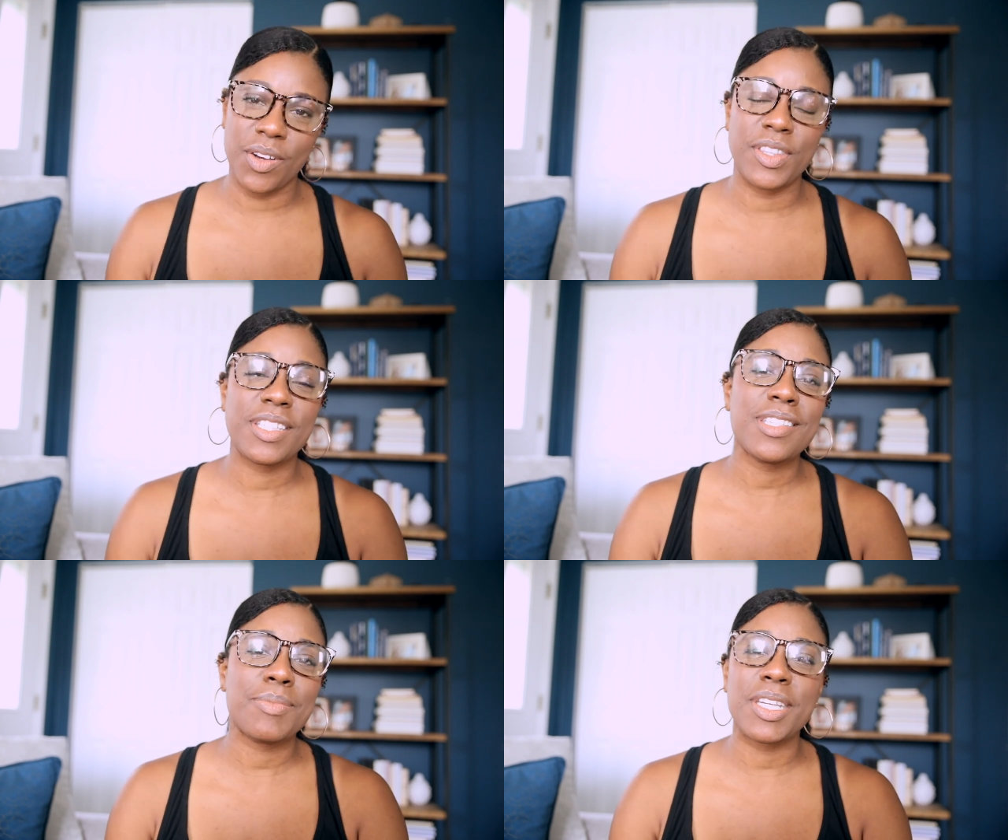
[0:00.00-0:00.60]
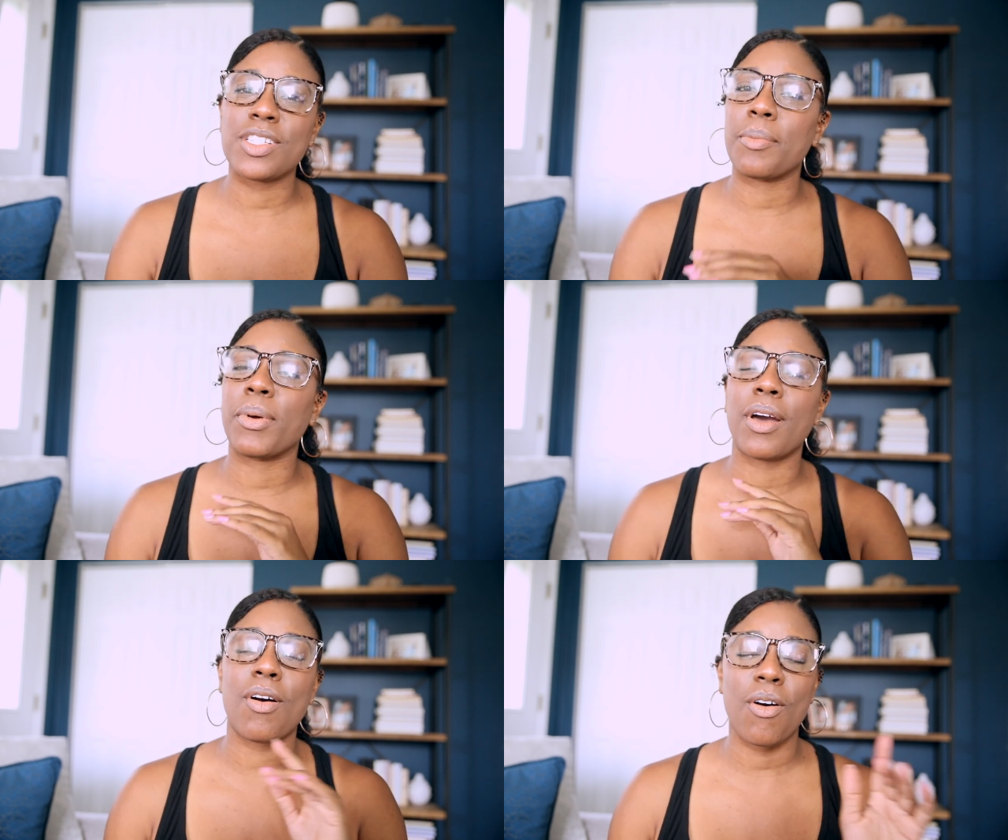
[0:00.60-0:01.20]
This is me
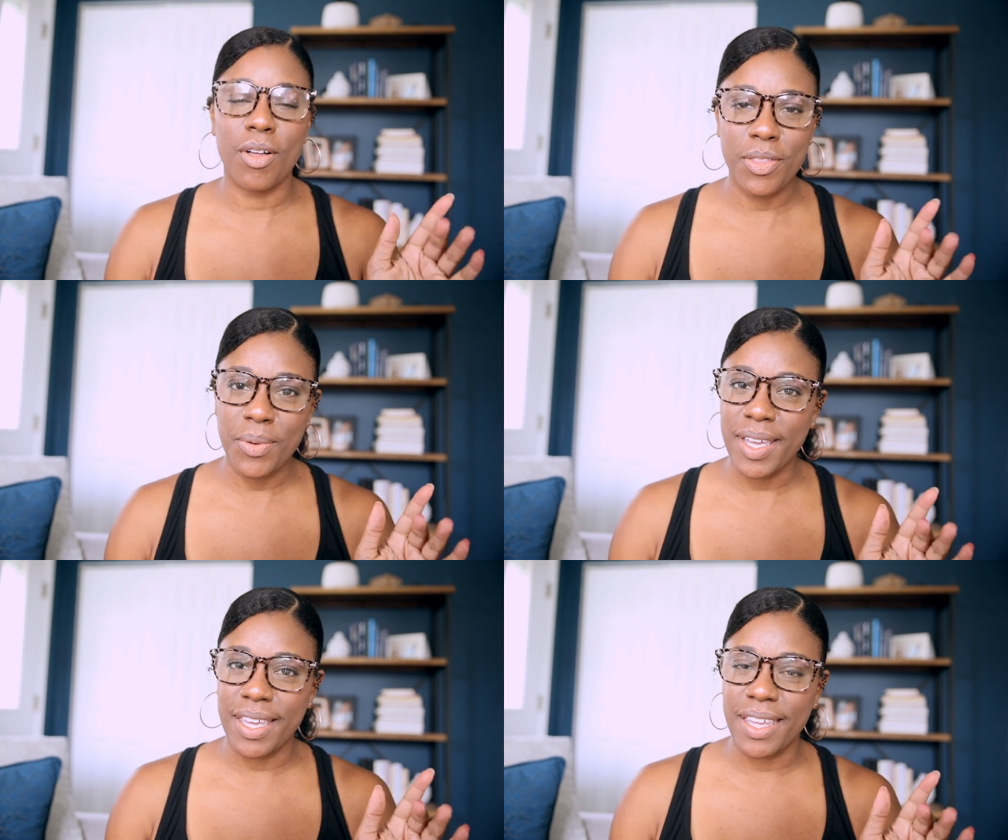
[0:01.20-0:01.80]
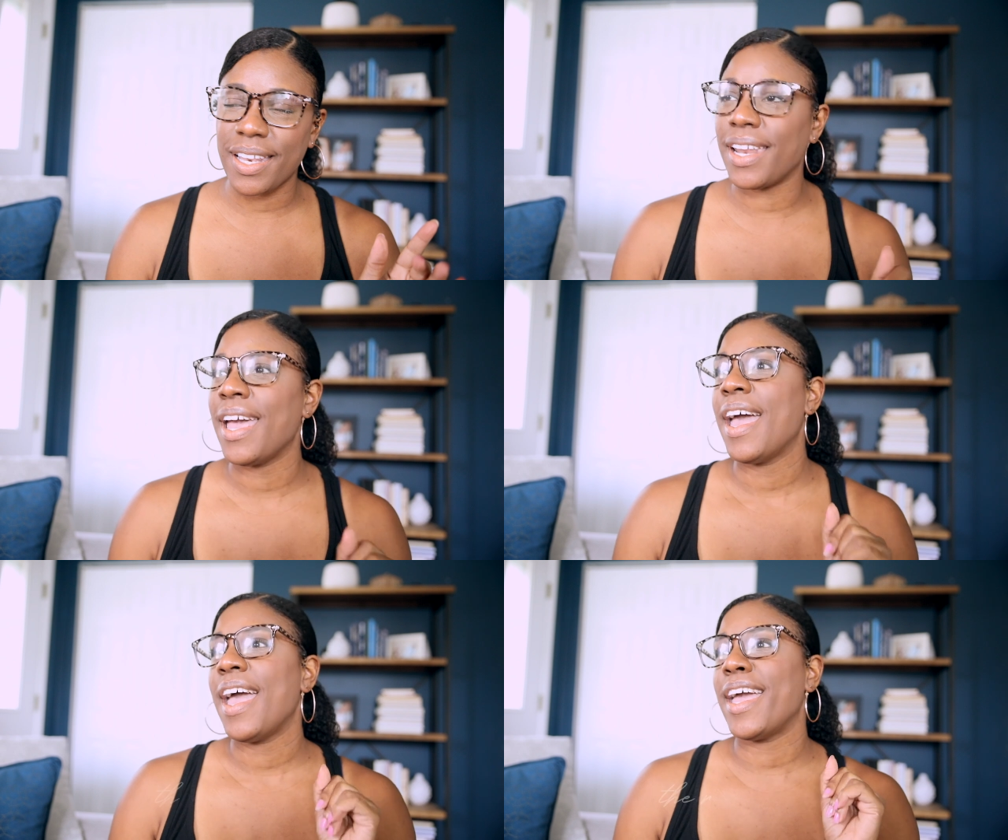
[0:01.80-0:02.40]
jumping all the way in
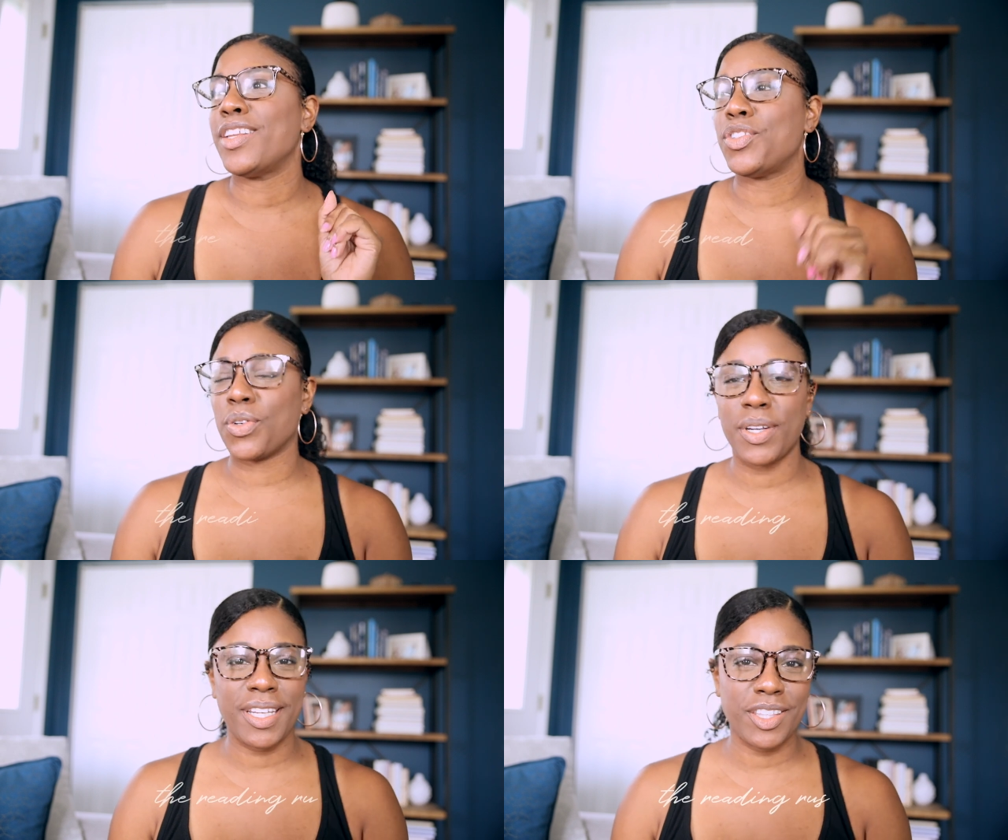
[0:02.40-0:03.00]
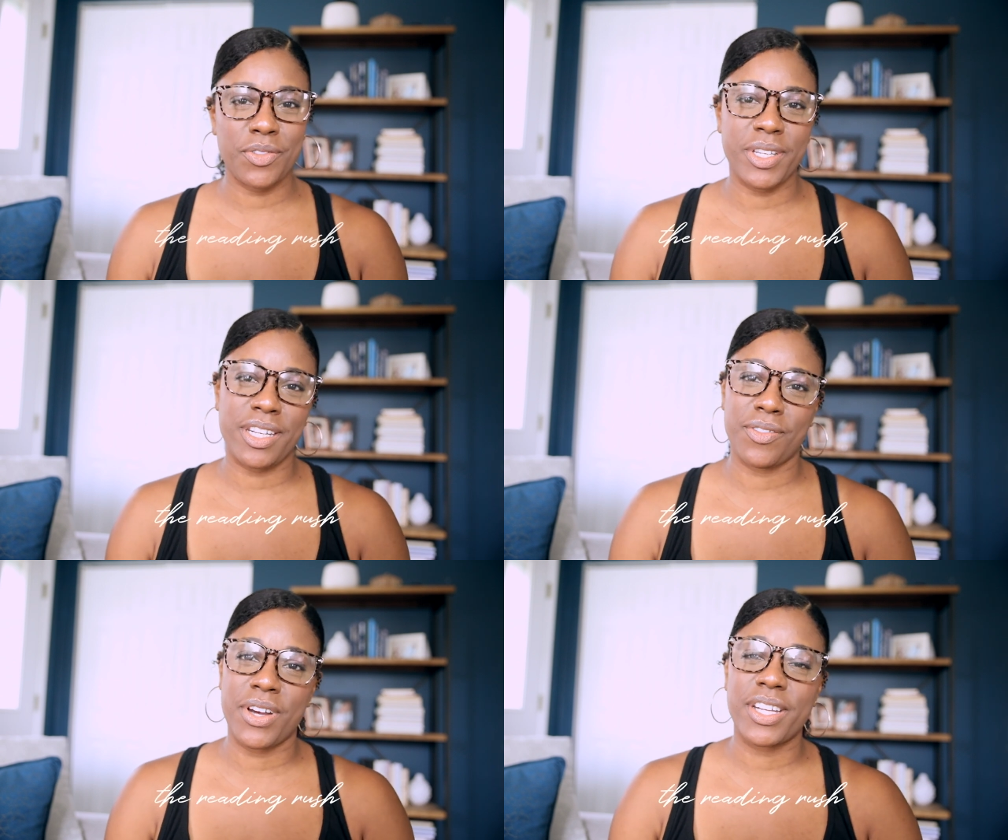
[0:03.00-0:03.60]
and joining the
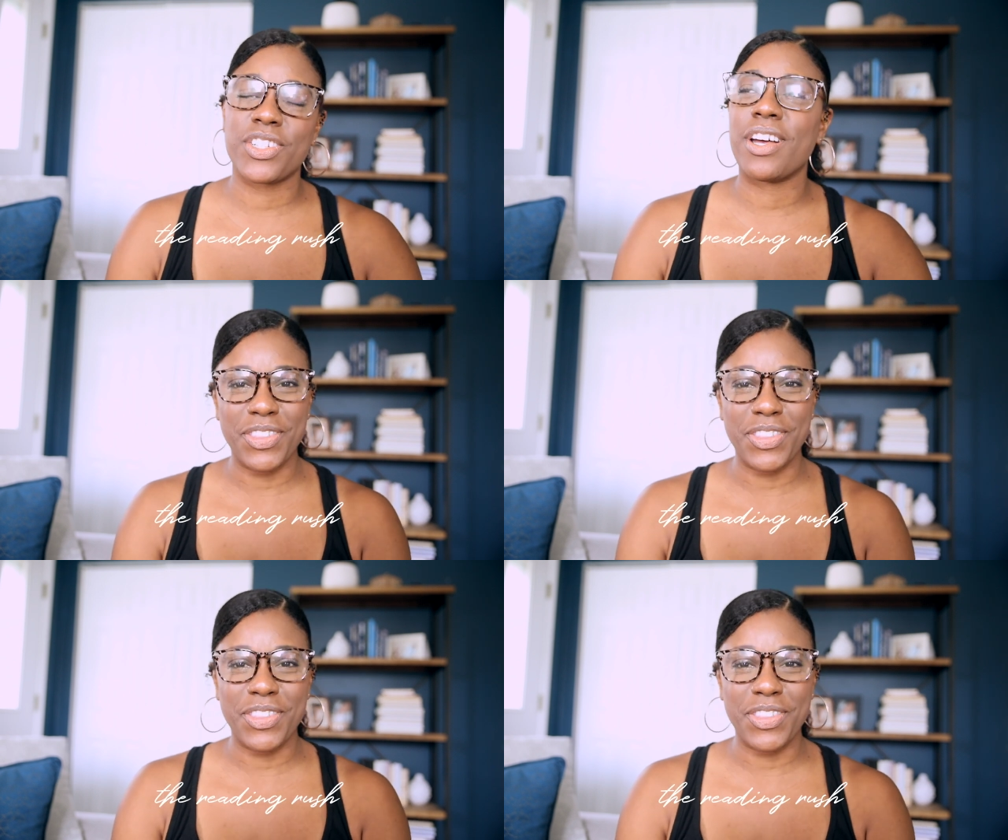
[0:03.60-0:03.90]
Reading Rush.